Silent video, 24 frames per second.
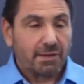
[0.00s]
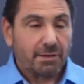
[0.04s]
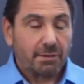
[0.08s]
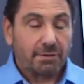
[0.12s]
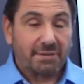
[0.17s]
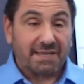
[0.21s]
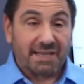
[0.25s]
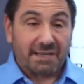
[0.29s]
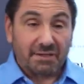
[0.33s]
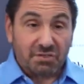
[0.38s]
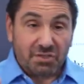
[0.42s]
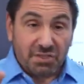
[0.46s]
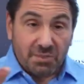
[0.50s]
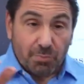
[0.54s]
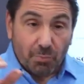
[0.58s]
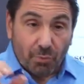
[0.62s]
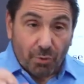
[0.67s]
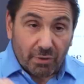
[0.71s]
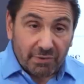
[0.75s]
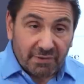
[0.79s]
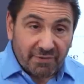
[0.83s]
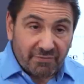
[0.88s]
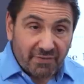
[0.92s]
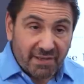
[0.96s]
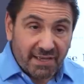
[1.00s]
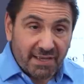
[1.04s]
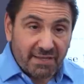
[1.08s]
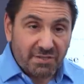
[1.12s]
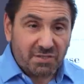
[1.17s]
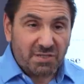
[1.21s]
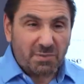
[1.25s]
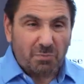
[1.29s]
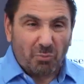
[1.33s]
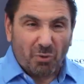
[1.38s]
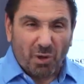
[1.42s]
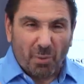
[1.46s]
You take a small
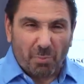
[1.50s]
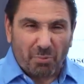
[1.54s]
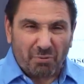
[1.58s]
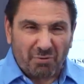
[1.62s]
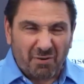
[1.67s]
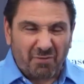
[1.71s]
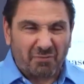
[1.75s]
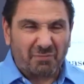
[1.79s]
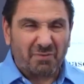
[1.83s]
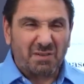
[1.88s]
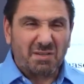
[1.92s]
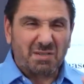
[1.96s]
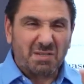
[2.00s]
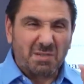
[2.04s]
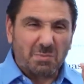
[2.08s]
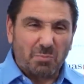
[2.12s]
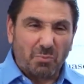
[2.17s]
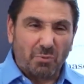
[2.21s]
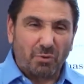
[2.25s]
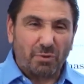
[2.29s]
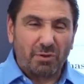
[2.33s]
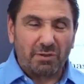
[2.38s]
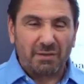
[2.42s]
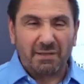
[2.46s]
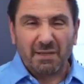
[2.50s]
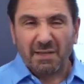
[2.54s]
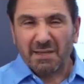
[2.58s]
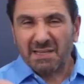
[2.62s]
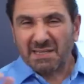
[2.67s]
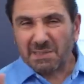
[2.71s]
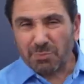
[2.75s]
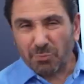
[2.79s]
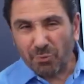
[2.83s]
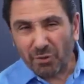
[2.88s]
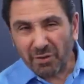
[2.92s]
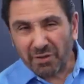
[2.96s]
device, small periphery, small
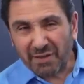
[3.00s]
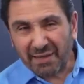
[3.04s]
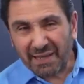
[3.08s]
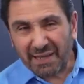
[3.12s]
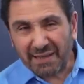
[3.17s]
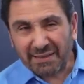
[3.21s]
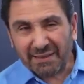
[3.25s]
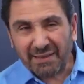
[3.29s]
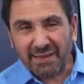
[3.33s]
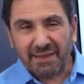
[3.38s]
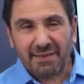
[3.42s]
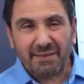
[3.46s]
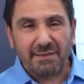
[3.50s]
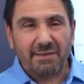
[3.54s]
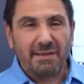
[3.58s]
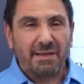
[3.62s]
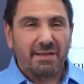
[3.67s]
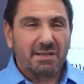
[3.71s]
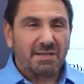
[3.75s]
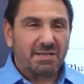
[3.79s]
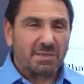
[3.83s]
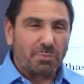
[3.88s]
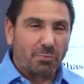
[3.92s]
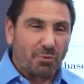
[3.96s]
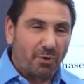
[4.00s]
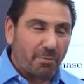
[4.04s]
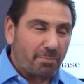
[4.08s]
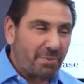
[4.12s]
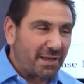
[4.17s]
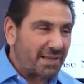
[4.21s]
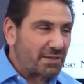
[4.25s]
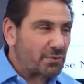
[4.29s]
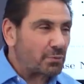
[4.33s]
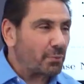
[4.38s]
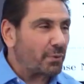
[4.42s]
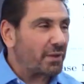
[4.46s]
gate length, small
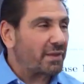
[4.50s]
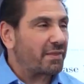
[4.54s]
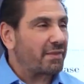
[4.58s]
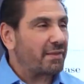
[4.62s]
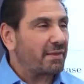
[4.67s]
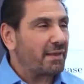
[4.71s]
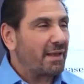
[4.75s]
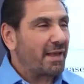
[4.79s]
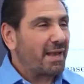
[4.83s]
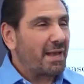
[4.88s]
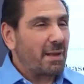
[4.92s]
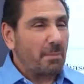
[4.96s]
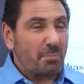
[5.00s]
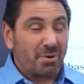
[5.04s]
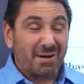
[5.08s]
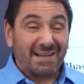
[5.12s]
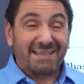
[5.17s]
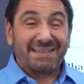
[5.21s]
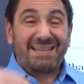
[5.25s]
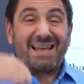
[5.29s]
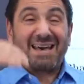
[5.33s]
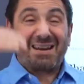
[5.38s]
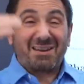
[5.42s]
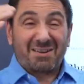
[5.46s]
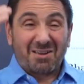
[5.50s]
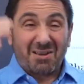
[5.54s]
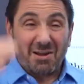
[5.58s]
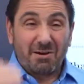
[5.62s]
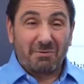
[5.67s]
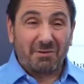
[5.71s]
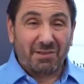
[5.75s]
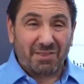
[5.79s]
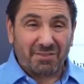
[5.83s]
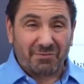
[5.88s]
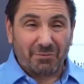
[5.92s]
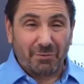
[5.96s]
base width, put a lot of
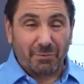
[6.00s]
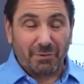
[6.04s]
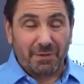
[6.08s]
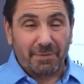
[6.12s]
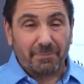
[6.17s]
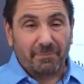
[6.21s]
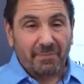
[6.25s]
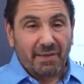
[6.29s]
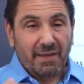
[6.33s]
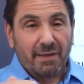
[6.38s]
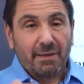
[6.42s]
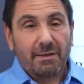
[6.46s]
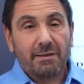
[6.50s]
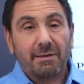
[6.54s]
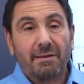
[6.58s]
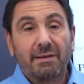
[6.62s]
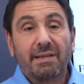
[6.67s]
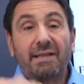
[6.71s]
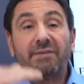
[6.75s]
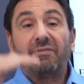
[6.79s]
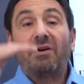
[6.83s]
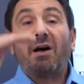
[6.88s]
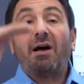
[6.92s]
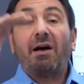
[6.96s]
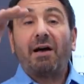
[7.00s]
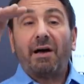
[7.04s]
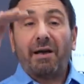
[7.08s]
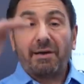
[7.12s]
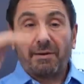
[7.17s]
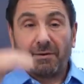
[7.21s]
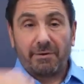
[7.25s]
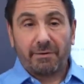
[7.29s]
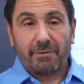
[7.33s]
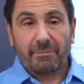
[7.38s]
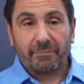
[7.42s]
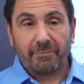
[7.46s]
current through it, you'll have a
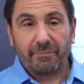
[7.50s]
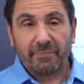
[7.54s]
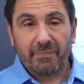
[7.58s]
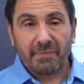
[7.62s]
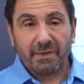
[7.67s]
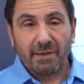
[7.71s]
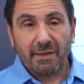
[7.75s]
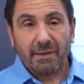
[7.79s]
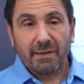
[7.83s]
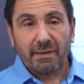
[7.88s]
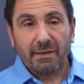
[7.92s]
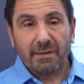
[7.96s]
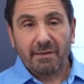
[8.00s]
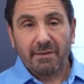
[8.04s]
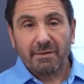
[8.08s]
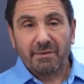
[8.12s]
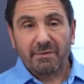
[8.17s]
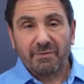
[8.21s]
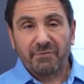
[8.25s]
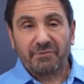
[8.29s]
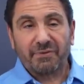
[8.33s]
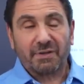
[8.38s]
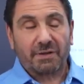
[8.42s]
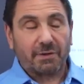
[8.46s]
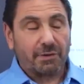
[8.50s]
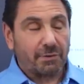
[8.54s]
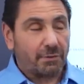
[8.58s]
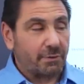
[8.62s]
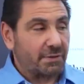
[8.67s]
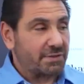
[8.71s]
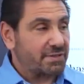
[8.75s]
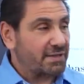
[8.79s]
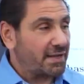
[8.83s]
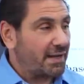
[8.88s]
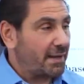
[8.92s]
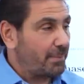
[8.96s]
higher flicker
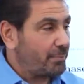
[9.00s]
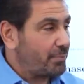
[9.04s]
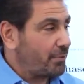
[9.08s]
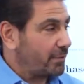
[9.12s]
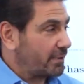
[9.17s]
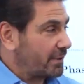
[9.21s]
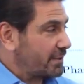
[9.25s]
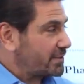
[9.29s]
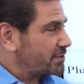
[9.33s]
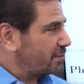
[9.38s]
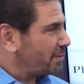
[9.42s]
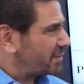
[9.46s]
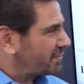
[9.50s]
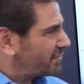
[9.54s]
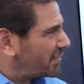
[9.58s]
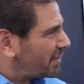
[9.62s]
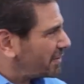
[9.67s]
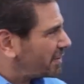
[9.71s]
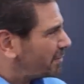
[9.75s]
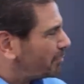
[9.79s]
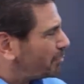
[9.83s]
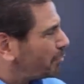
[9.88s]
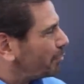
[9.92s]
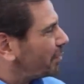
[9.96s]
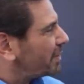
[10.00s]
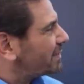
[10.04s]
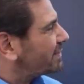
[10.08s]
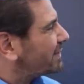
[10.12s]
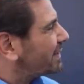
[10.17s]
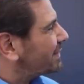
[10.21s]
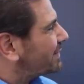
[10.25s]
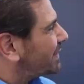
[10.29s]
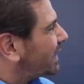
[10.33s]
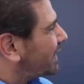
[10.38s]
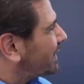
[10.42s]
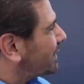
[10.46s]
noise component. So it's very
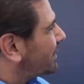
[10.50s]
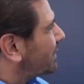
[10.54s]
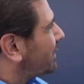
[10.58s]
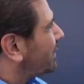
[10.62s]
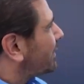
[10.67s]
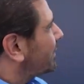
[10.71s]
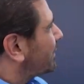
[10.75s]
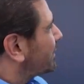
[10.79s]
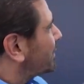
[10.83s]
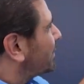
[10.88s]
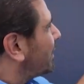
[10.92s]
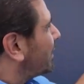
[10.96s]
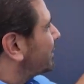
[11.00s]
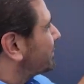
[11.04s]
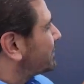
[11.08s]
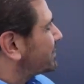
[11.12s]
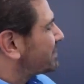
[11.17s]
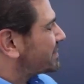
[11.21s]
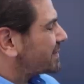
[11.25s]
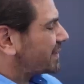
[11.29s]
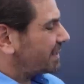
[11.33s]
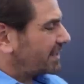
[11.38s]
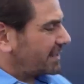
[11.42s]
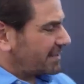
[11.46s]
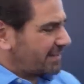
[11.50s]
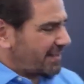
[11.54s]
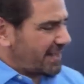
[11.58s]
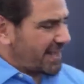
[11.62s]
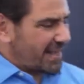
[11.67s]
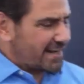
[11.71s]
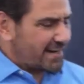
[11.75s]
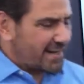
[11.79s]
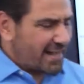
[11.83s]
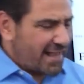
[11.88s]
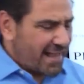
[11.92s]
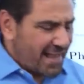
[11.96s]
important that you understand
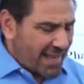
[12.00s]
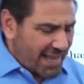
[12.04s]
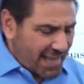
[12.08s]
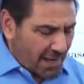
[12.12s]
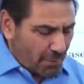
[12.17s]
that.